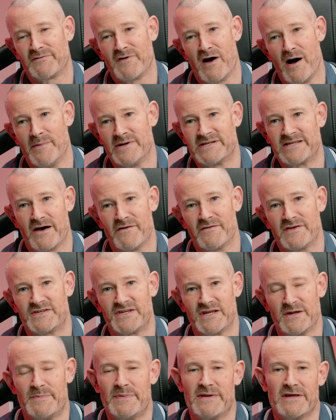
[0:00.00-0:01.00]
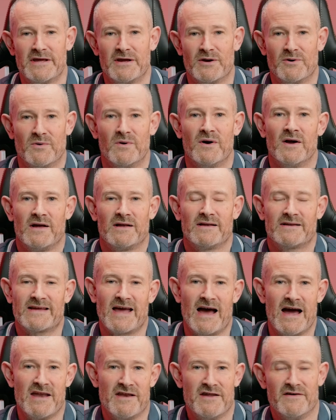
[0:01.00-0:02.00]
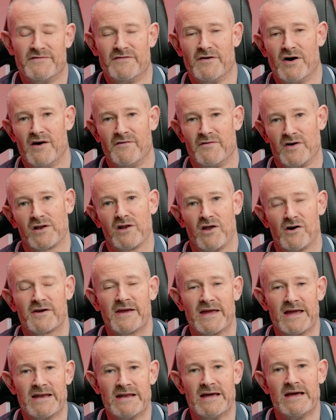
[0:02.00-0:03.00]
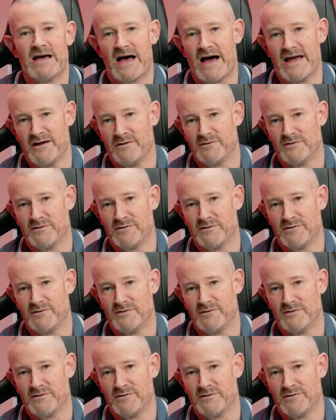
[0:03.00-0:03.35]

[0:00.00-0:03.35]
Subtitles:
performance out of the CPU, kind of overclocking, I